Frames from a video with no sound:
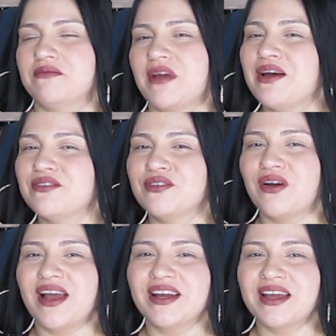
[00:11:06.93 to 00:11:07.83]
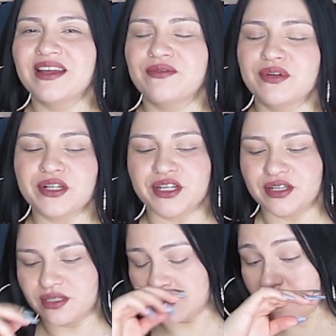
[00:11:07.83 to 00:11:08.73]
I don't know. I get very
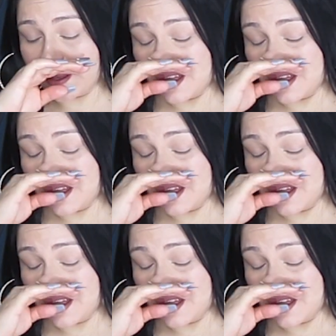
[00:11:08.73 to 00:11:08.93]
curious.